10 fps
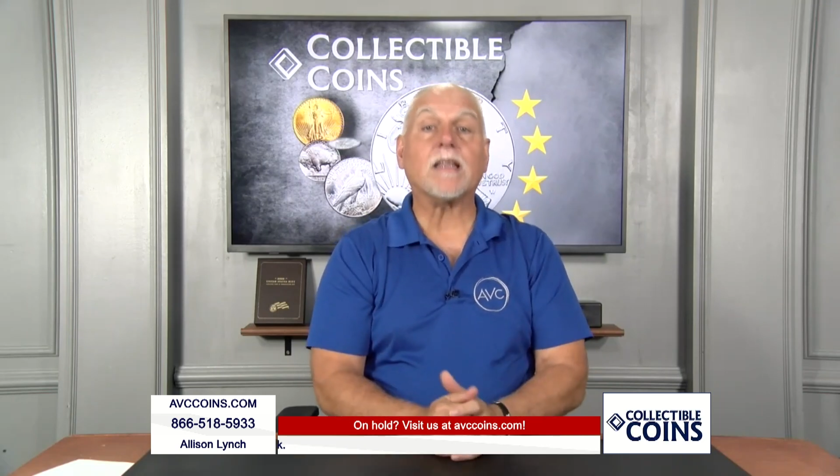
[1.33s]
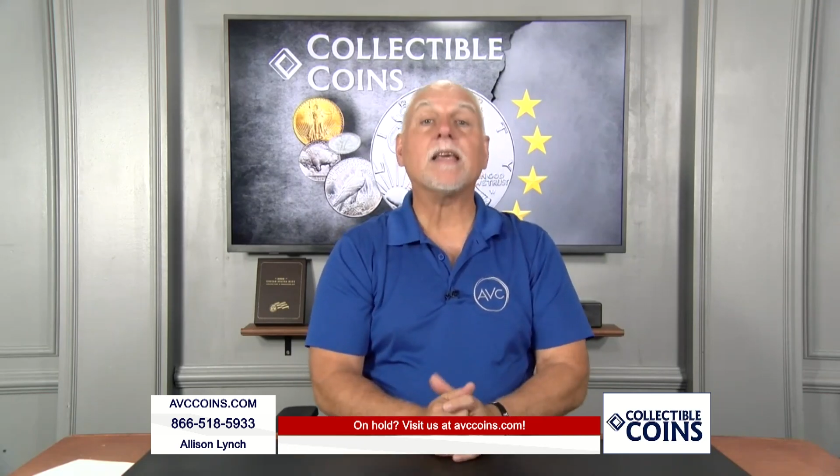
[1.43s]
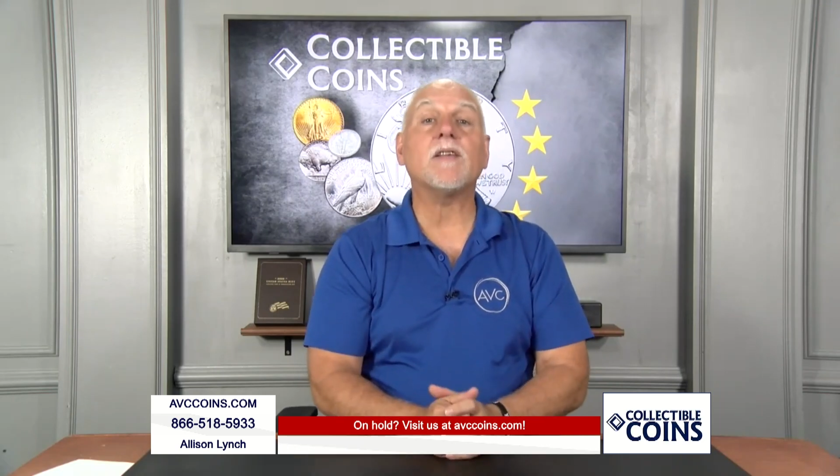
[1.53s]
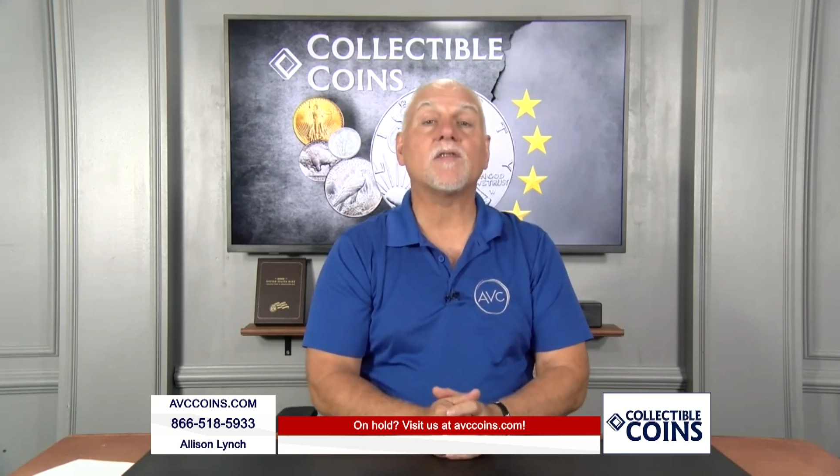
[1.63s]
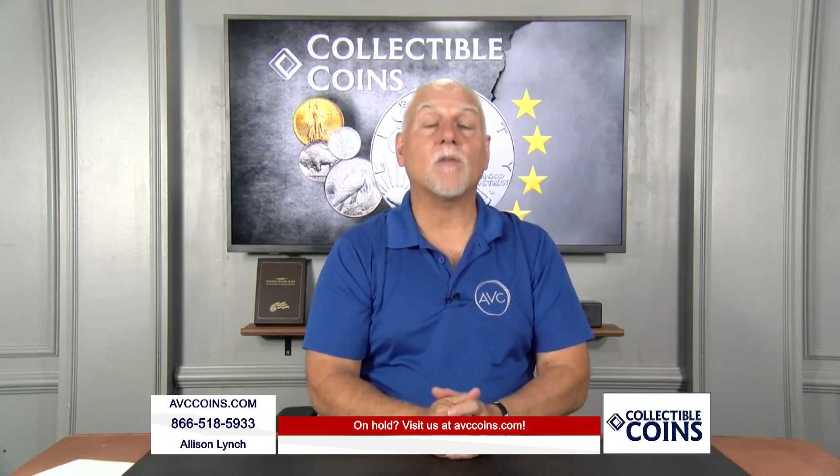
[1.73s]

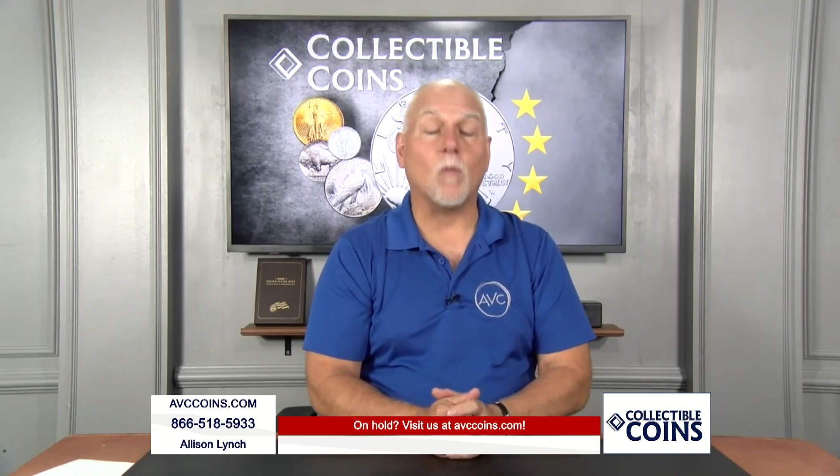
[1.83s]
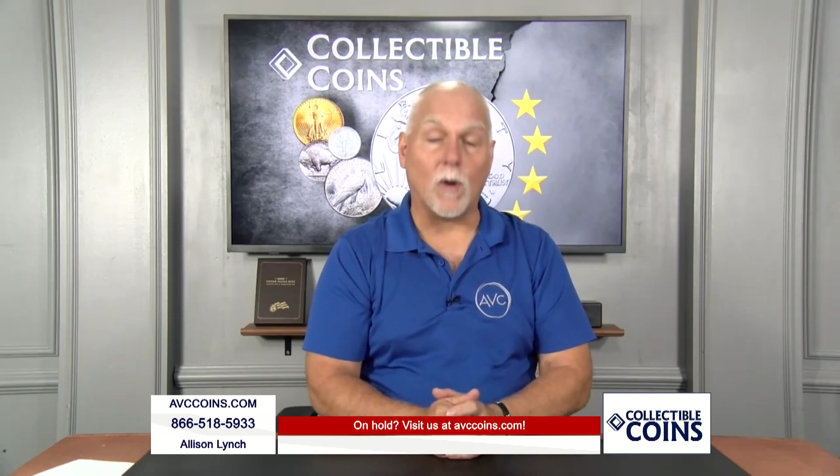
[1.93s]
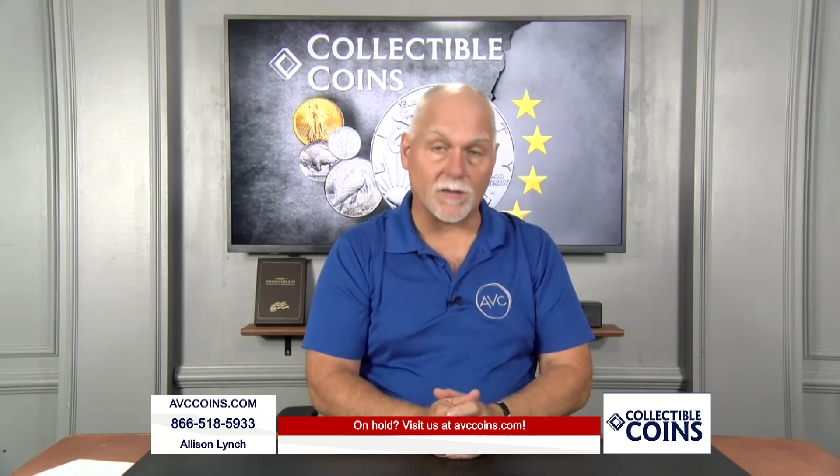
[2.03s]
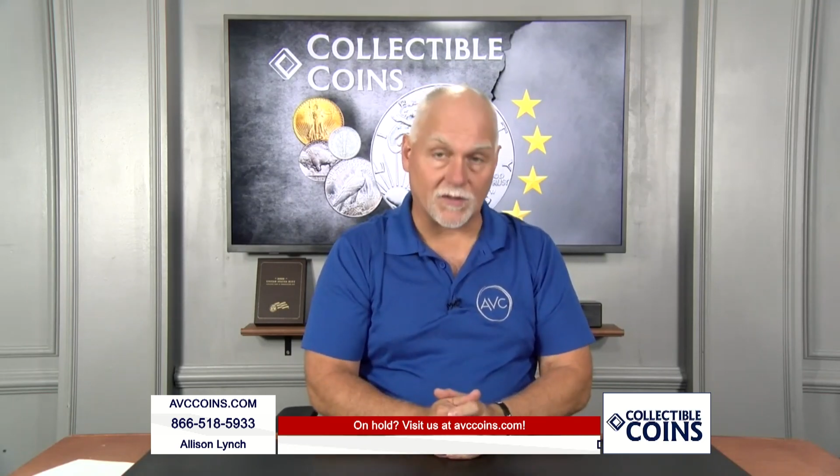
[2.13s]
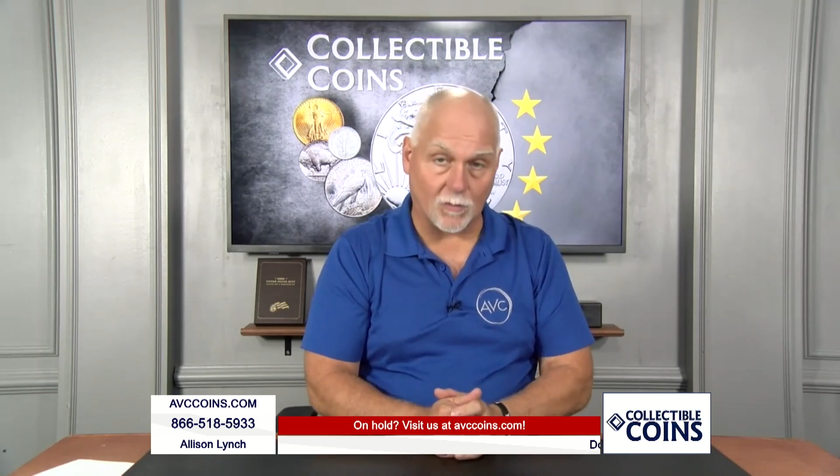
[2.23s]
least
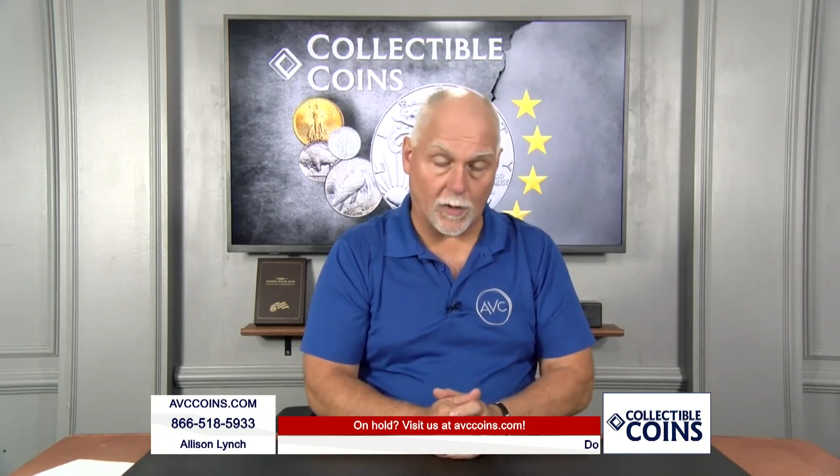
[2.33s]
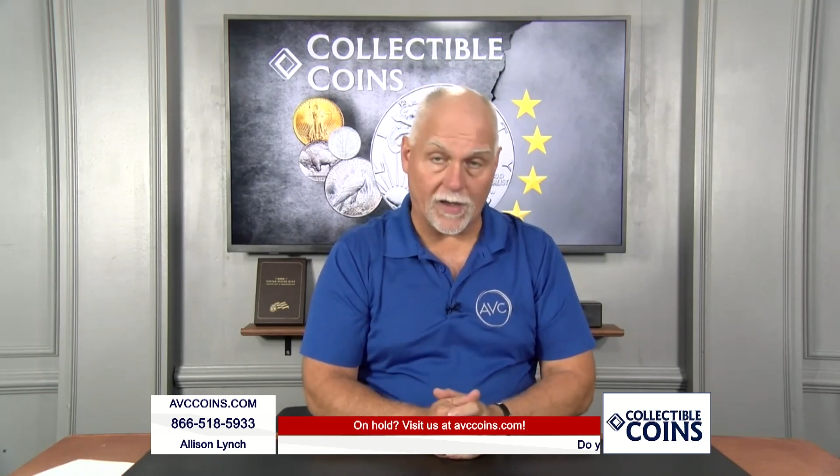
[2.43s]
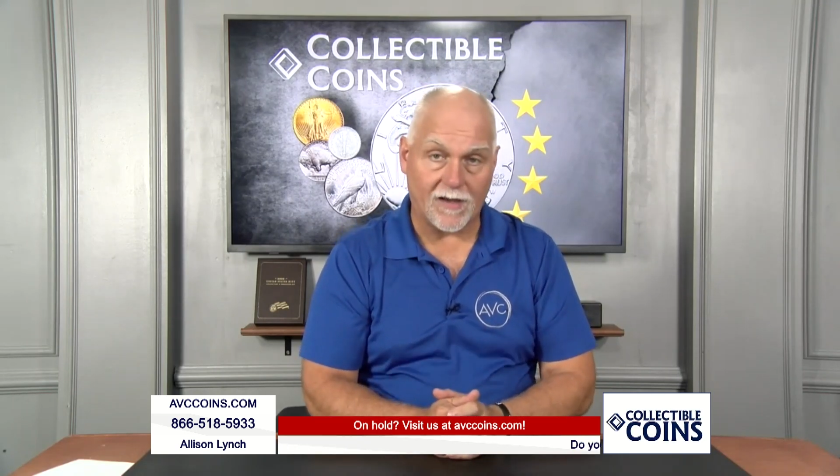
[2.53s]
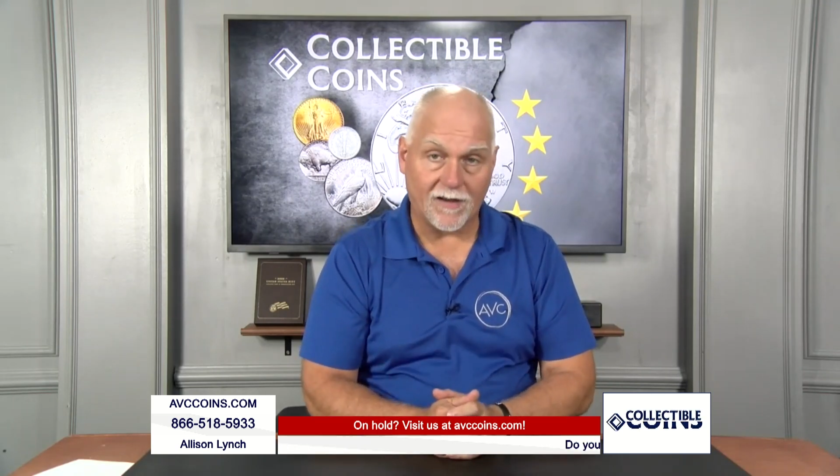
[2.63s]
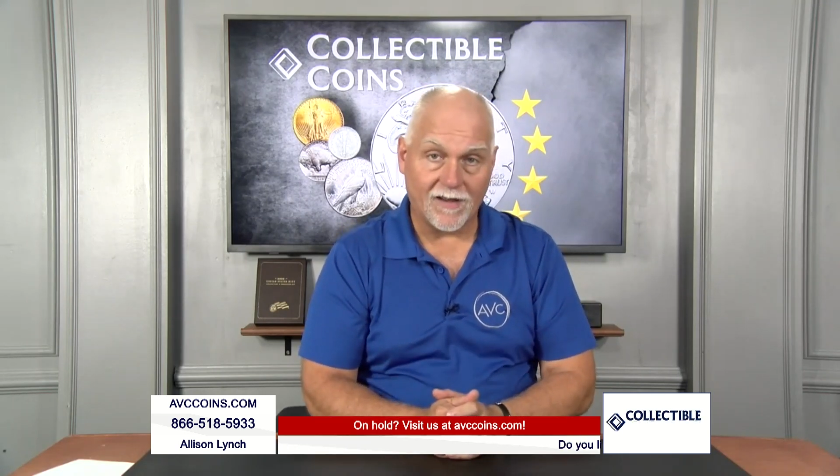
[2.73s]
once a
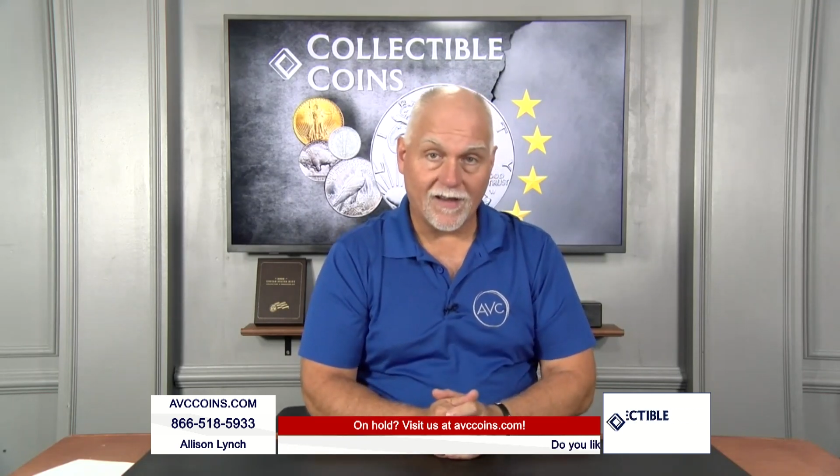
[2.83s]
week,